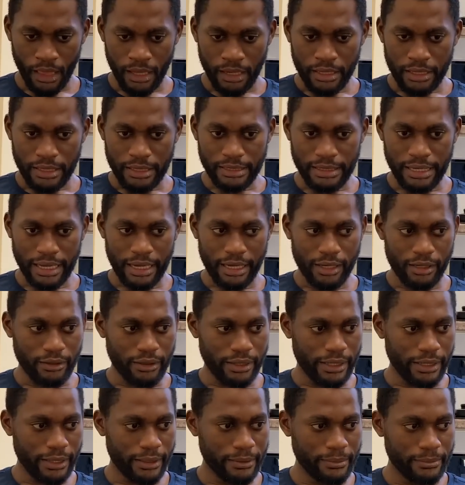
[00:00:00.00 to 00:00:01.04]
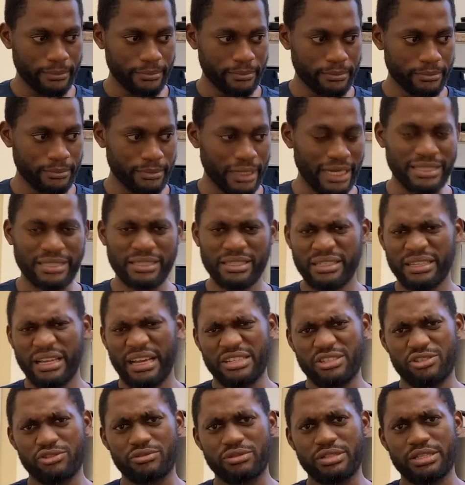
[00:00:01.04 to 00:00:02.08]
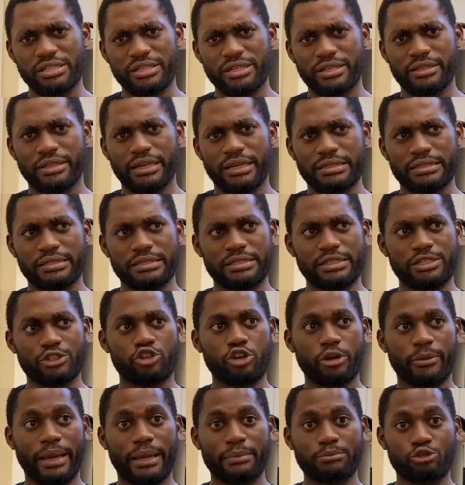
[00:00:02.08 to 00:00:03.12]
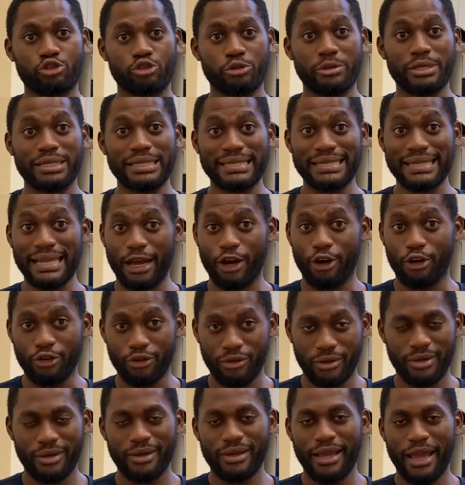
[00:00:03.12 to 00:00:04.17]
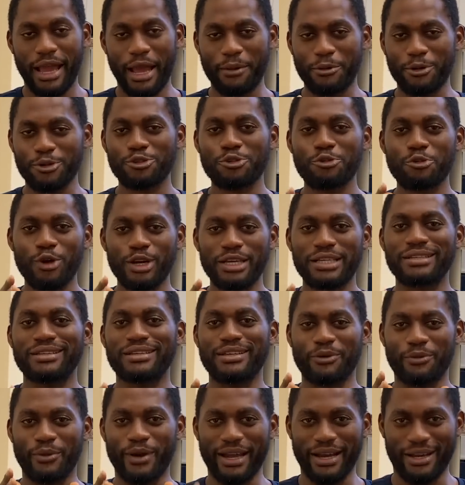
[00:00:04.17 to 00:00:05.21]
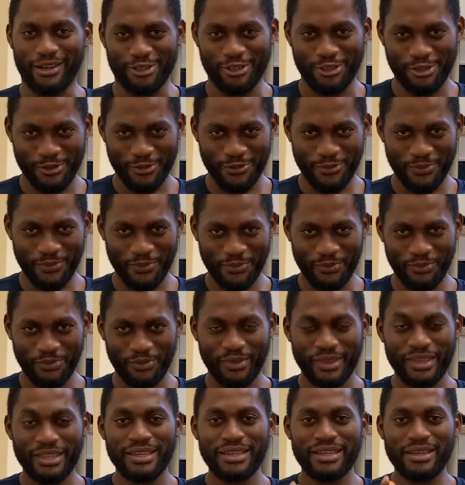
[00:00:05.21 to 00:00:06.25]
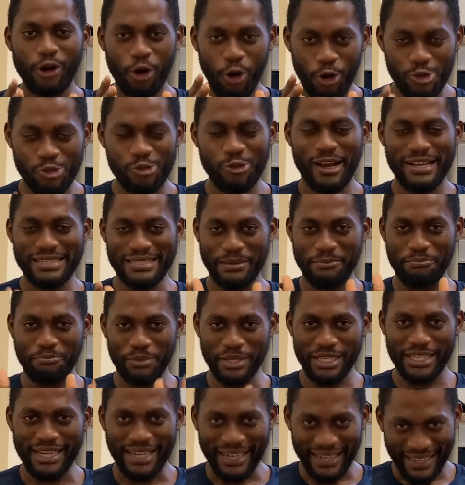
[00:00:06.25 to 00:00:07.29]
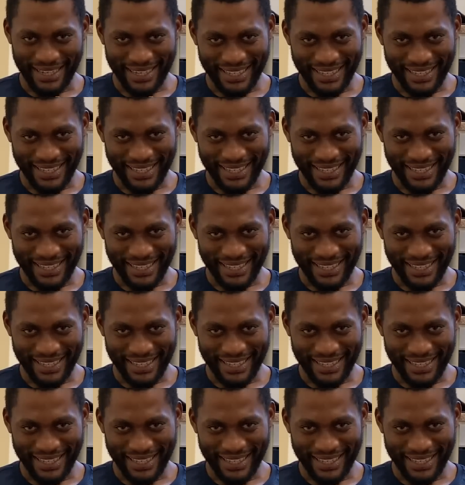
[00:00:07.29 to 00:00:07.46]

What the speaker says: Now, I think I should say that the job I'm doing now, I'm also working in a warehouse, also as a picker.